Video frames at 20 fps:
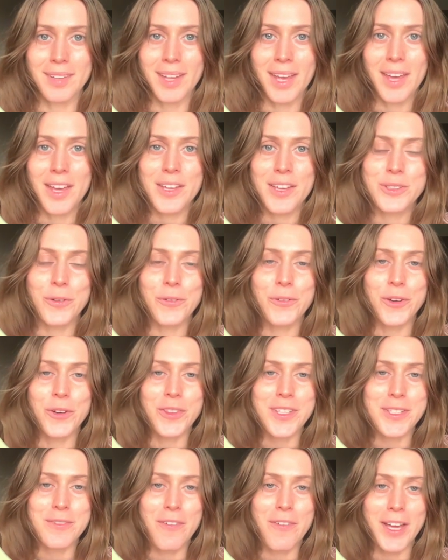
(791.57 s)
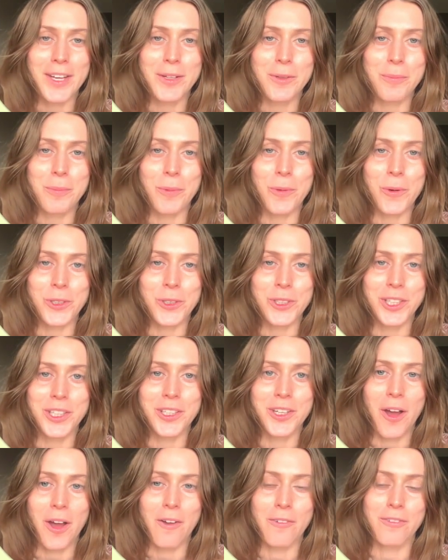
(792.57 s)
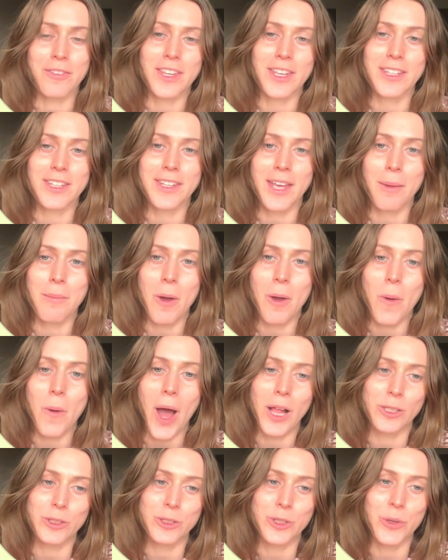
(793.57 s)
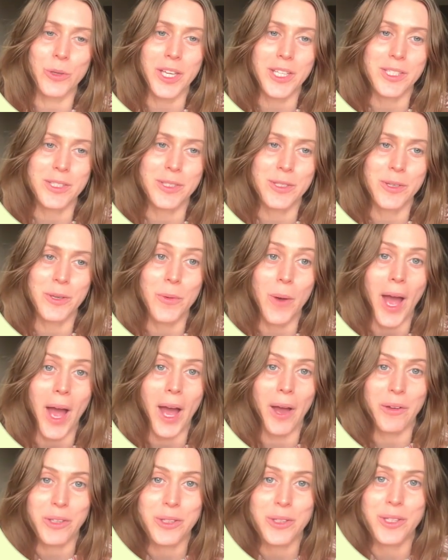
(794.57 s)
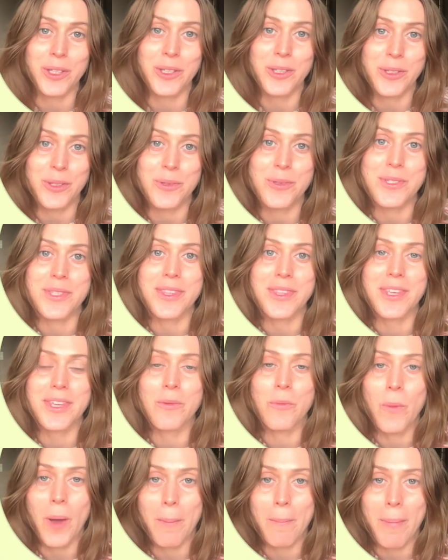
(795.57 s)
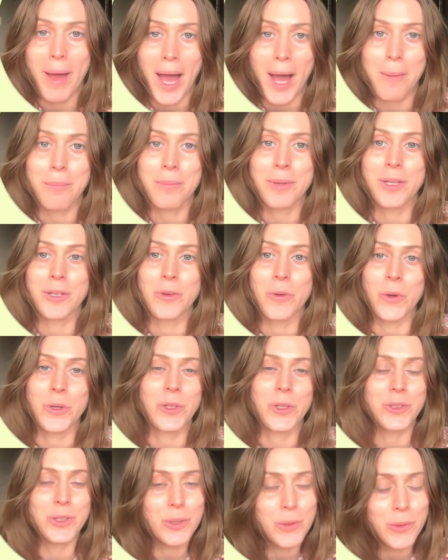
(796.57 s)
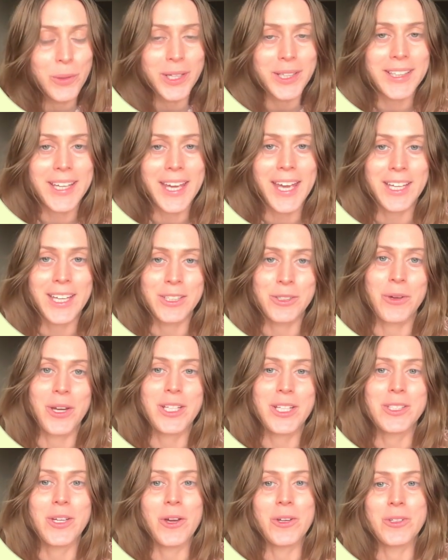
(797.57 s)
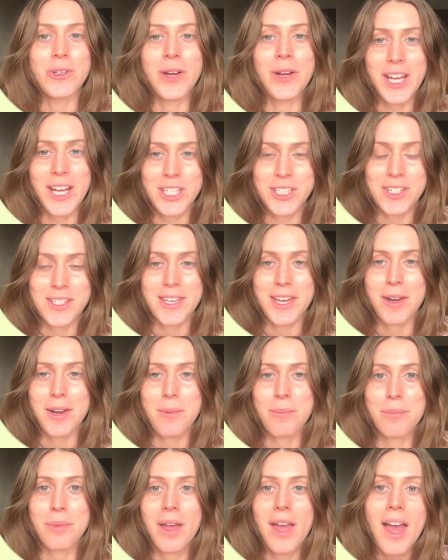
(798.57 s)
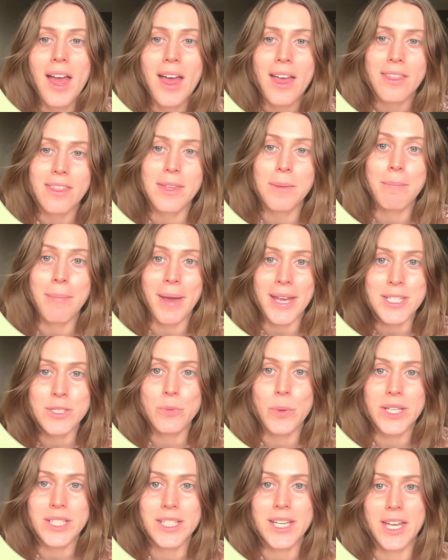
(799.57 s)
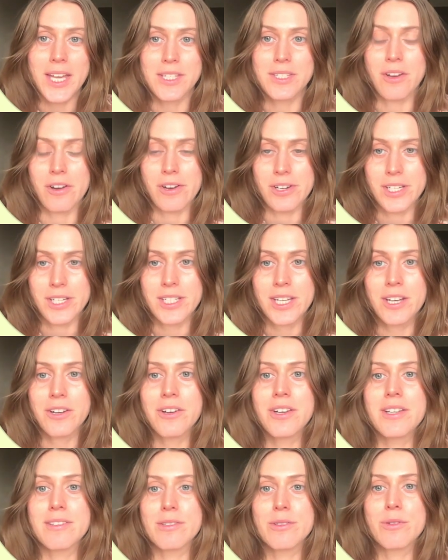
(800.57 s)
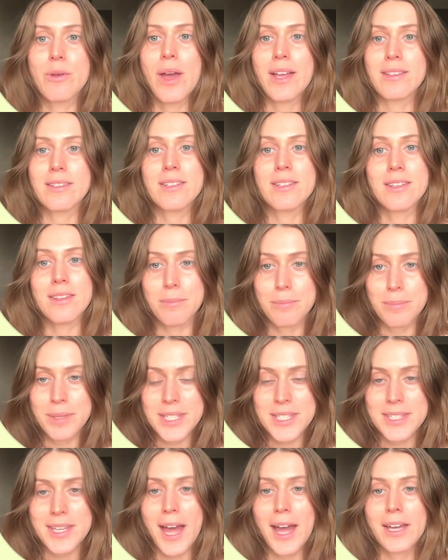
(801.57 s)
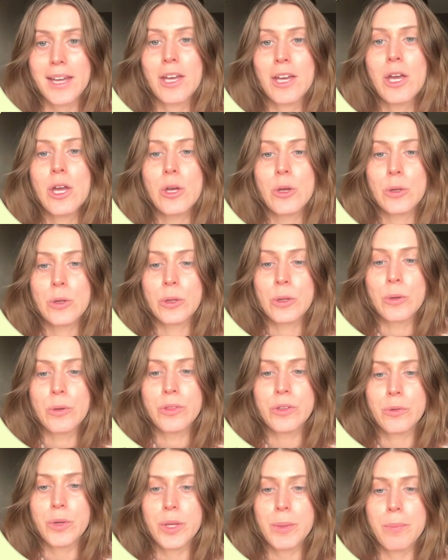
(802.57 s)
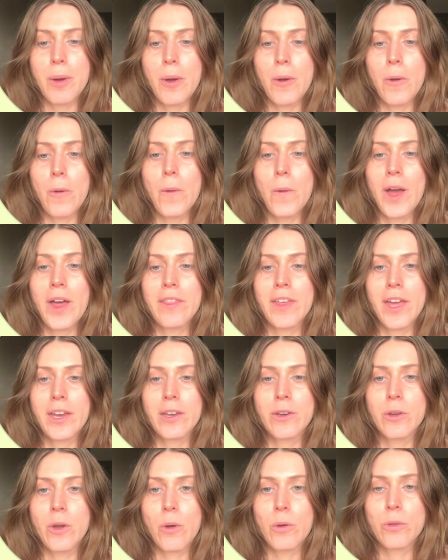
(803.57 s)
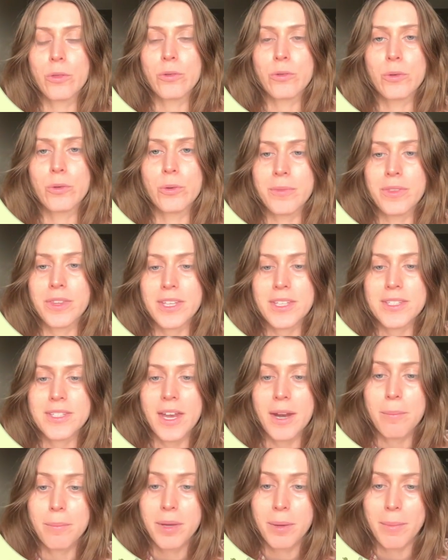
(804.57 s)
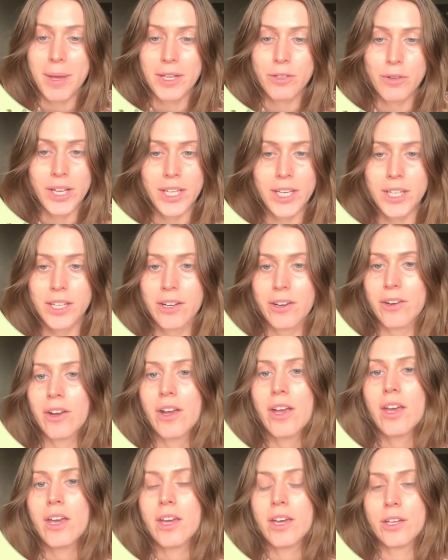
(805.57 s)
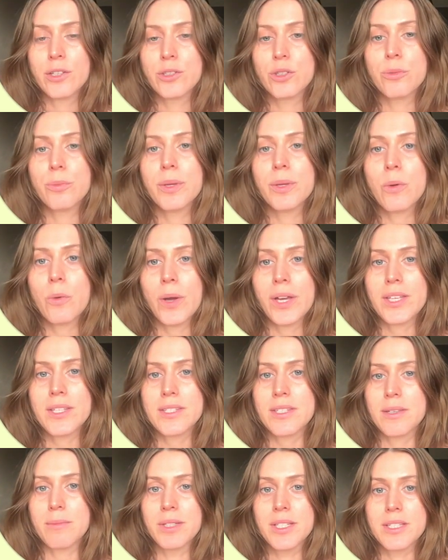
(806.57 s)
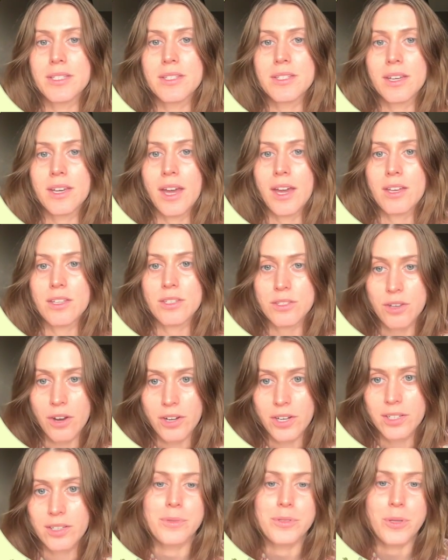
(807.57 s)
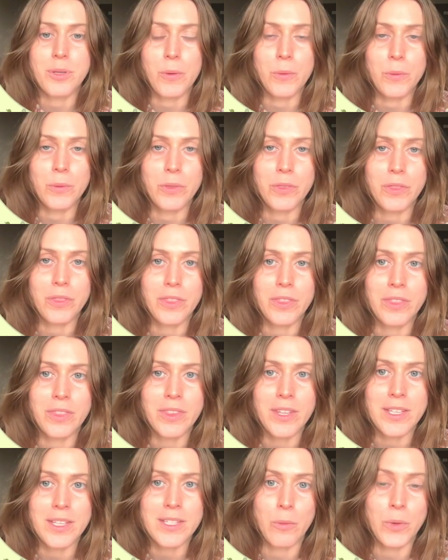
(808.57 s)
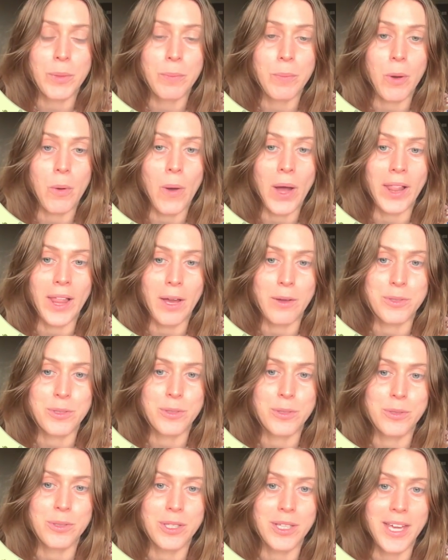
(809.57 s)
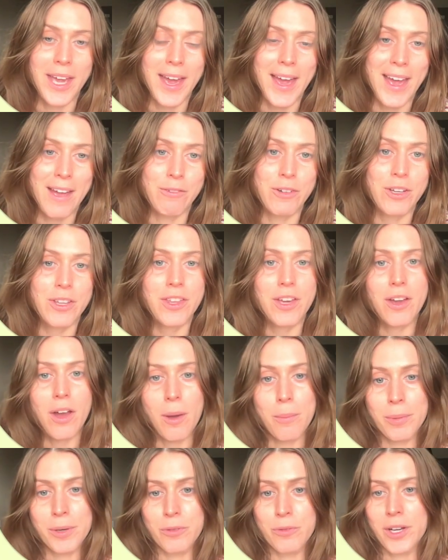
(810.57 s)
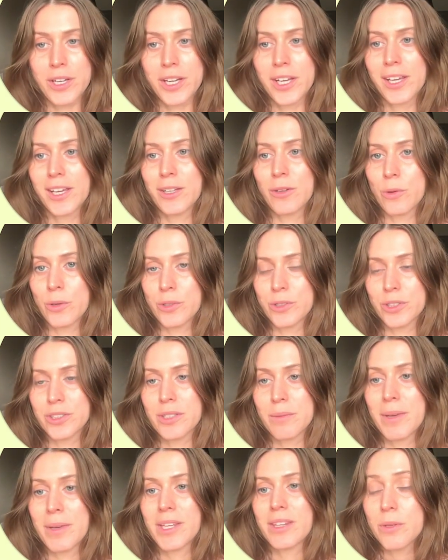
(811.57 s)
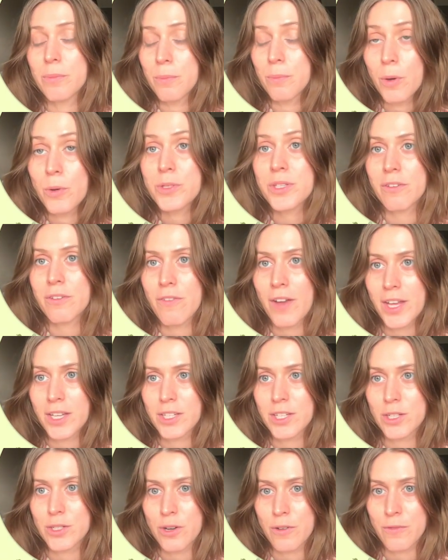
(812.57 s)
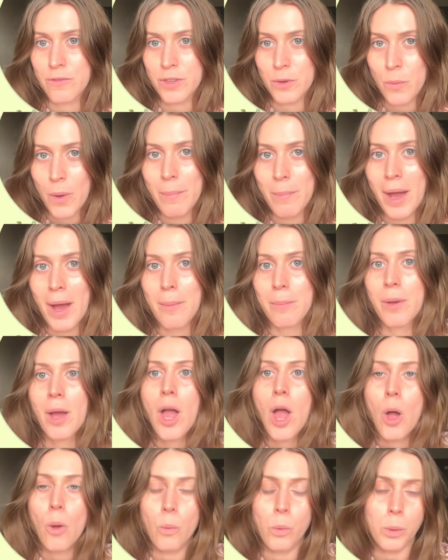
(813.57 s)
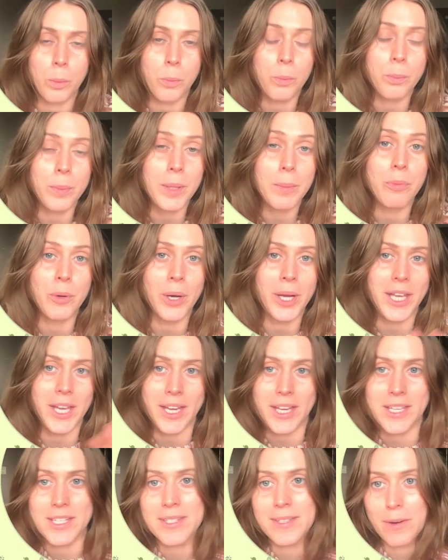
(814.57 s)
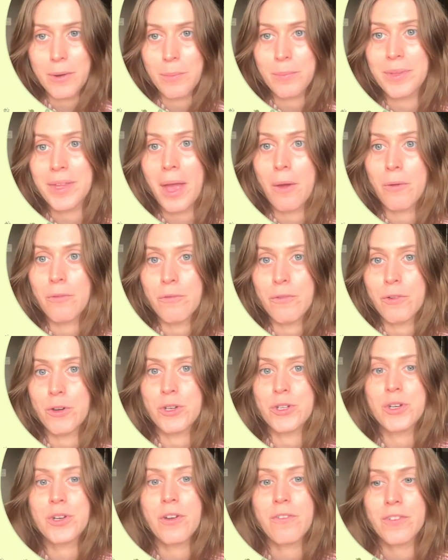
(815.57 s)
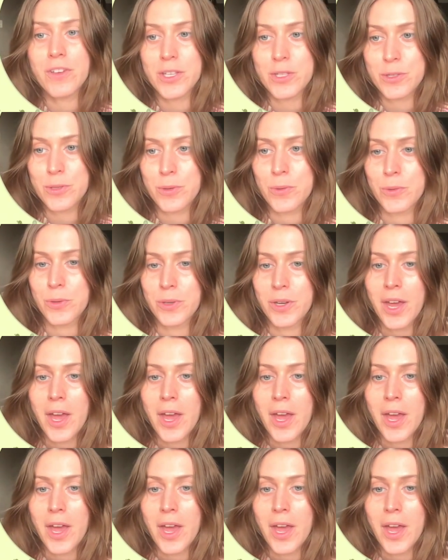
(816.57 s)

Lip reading: So for this final portion of the demo, I'll showcase to you how you can use the web app in order to quickly iterate on your agent setup. The best way to get started here is to head to the bstack, clone the repo, and then go through the setup command right here. It should be quite seamless to get started. So this repo allows you to get everything up and running in order to make the most advantage of the web app. We'll be bringing a stripped down version of it soon,